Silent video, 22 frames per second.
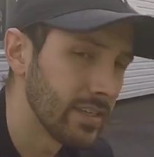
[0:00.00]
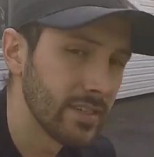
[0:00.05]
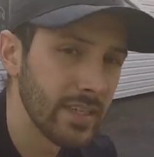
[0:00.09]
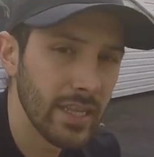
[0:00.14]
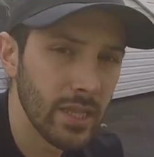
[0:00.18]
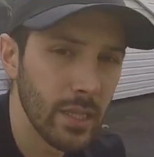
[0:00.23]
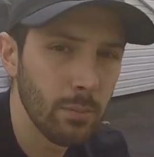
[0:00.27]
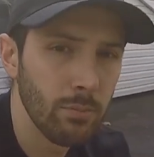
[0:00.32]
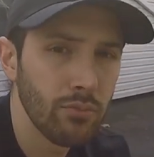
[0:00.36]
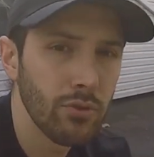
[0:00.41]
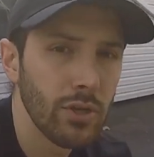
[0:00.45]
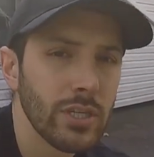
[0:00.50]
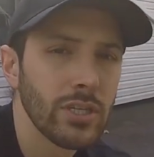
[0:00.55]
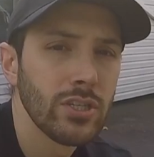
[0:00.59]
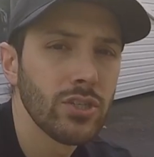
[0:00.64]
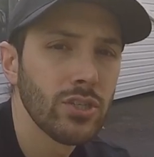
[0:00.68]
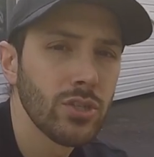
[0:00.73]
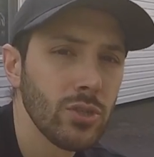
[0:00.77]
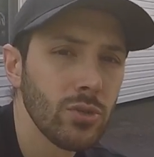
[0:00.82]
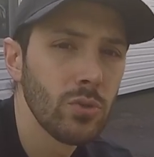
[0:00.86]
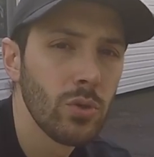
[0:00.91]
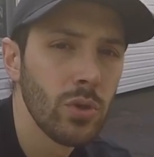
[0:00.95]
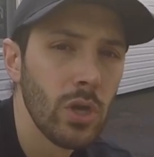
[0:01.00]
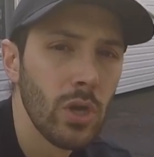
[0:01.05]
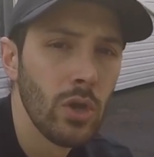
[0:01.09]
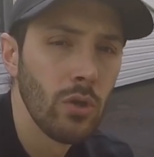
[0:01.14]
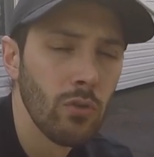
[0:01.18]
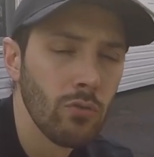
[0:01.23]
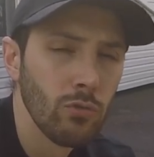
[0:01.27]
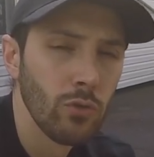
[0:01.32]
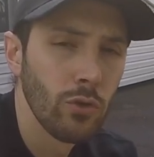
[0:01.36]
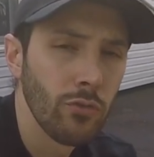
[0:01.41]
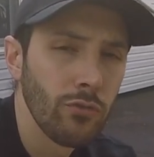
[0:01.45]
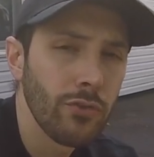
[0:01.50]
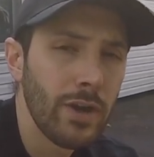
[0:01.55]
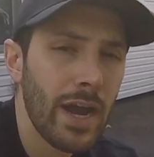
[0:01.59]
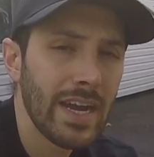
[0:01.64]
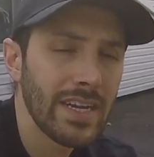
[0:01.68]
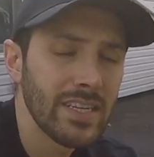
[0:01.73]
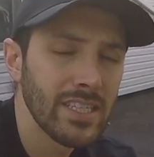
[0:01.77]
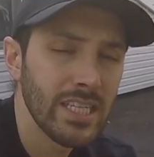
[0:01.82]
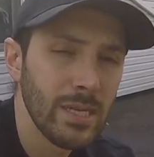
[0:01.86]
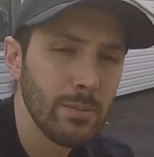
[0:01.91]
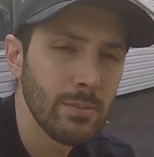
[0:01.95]
that the Prinsu roof
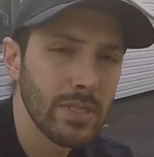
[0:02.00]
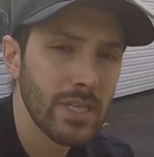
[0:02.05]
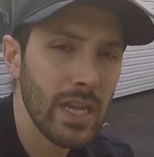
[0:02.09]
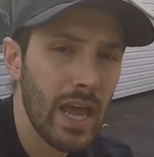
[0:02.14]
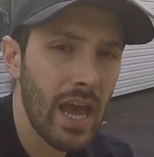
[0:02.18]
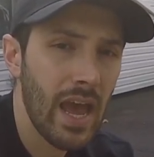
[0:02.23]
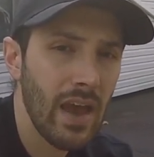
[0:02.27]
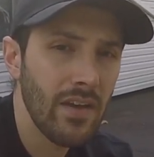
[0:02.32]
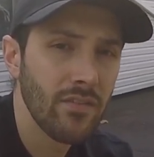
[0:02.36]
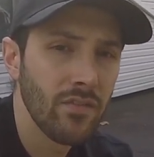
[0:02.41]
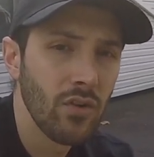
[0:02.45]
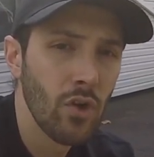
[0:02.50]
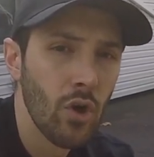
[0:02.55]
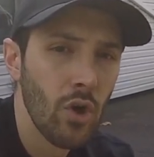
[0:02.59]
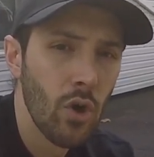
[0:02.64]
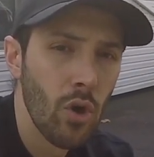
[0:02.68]
rack seems to have